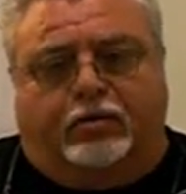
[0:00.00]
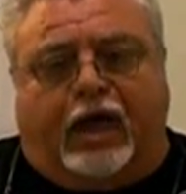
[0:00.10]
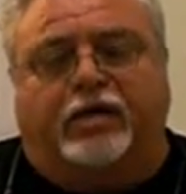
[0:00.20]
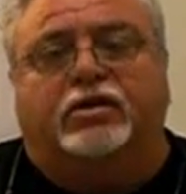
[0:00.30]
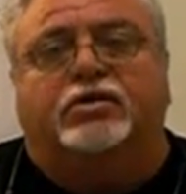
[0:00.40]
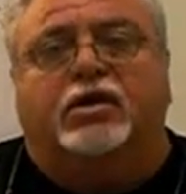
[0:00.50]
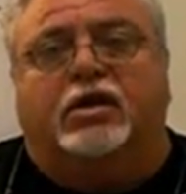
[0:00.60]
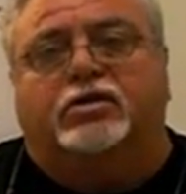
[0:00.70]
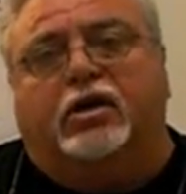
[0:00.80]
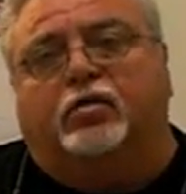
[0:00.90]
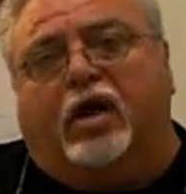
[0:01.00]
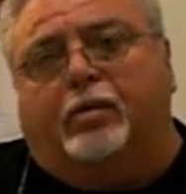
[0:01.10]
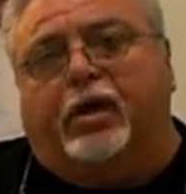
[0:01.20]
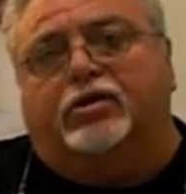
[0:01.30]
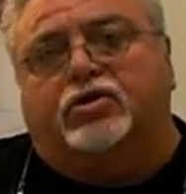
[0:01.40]
Actually, CDC
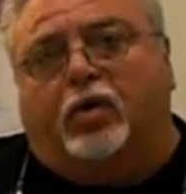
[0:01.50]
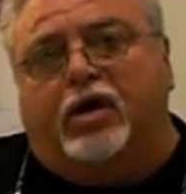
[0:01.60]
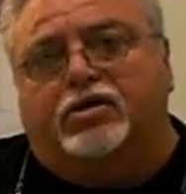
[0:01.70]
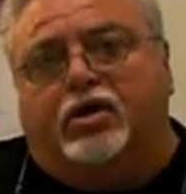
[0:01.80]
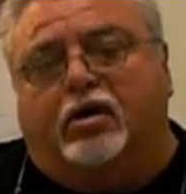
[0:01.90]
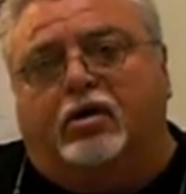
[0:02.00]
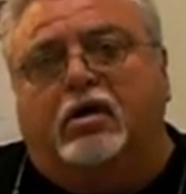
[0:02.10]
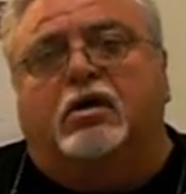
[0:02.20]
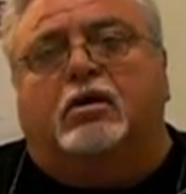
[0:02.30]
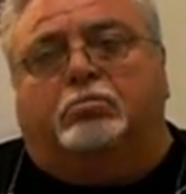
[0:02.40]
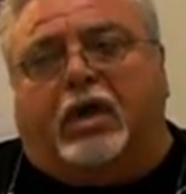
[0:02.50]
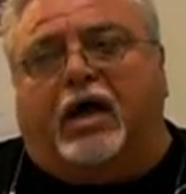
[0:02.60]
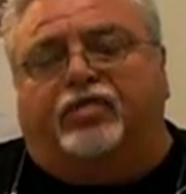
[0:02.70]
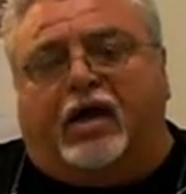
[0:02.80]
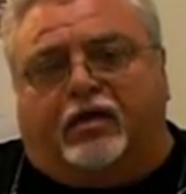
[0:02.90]
recommends twice a year, but
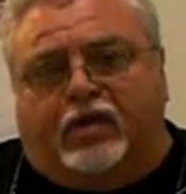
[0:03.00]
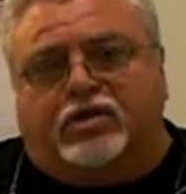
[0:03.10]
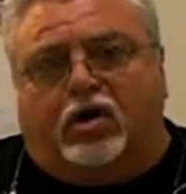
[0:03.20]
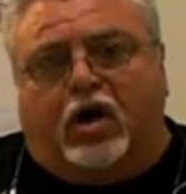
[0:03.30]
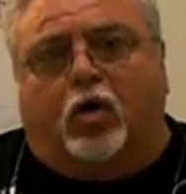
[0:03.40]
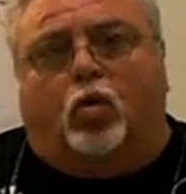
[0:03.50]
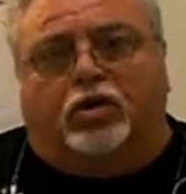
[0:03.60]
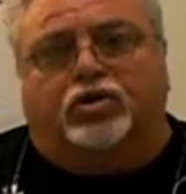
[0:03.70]
I think in this area